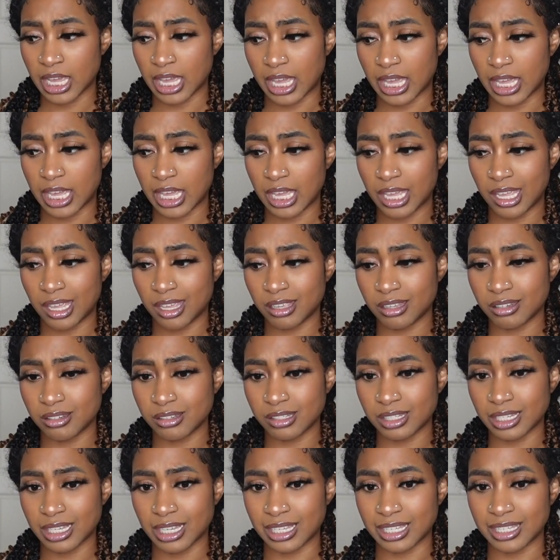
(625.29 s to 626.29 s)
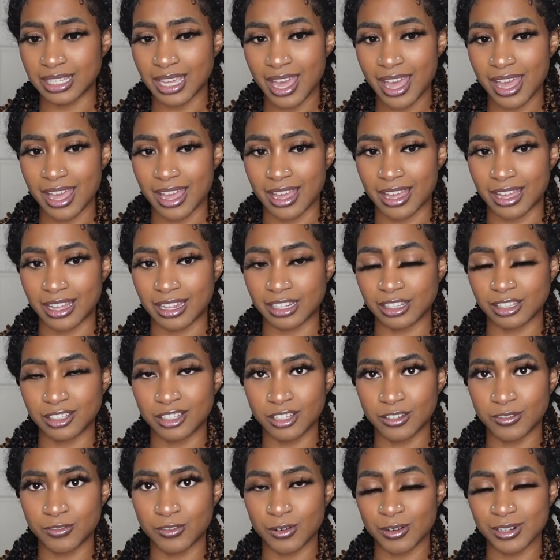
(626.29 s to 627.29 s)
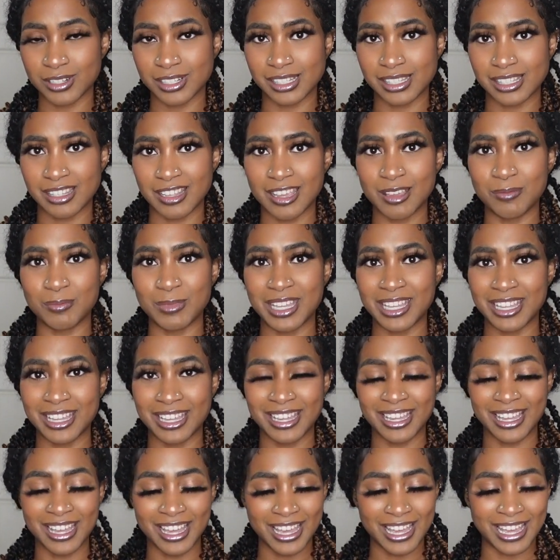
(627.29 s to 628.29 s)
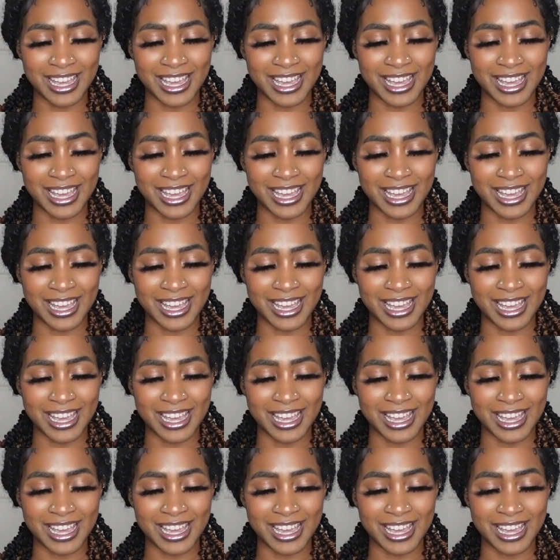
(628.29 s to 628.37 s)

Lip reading: And yeah, look forward to seeing me